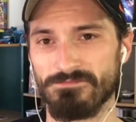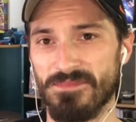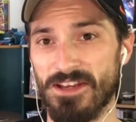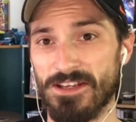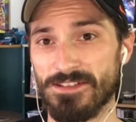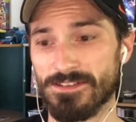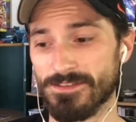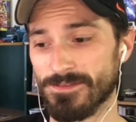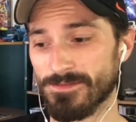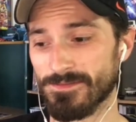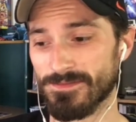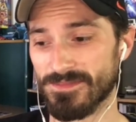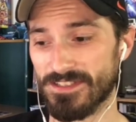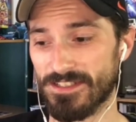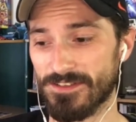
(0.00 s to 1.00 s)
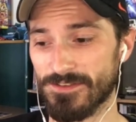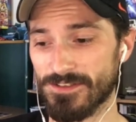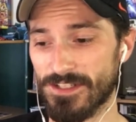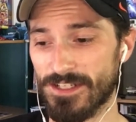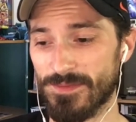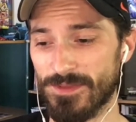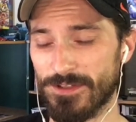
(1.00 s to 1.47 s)
Nice. He's got those
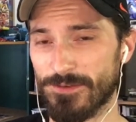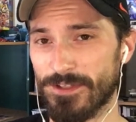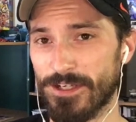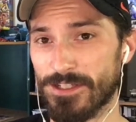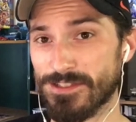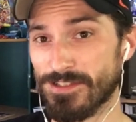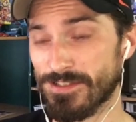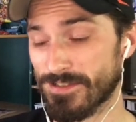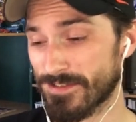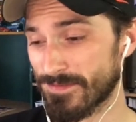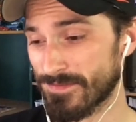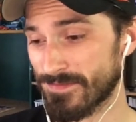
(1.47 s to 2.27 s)
Ant-Man reactions.